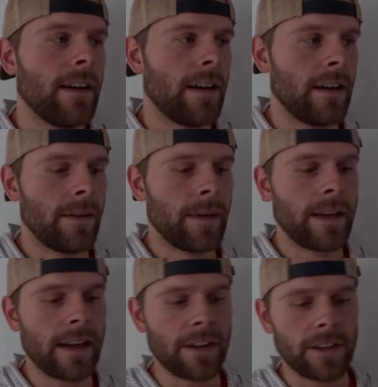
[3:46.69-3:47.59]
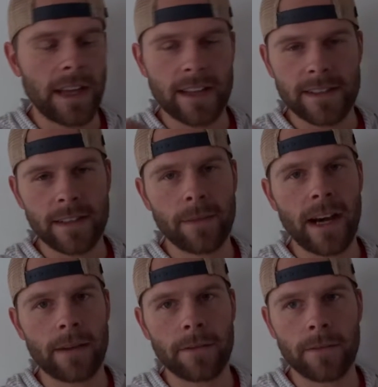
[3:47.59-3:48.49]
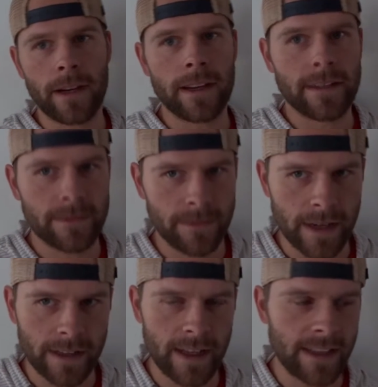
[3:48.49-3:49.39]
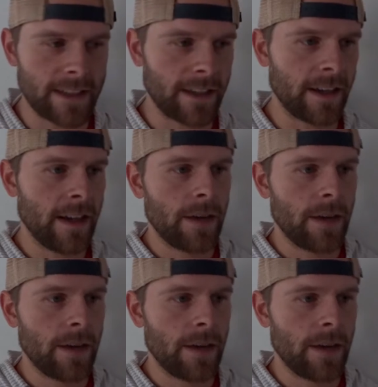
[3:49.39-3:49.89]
Now you can't see the bottom of my legs here,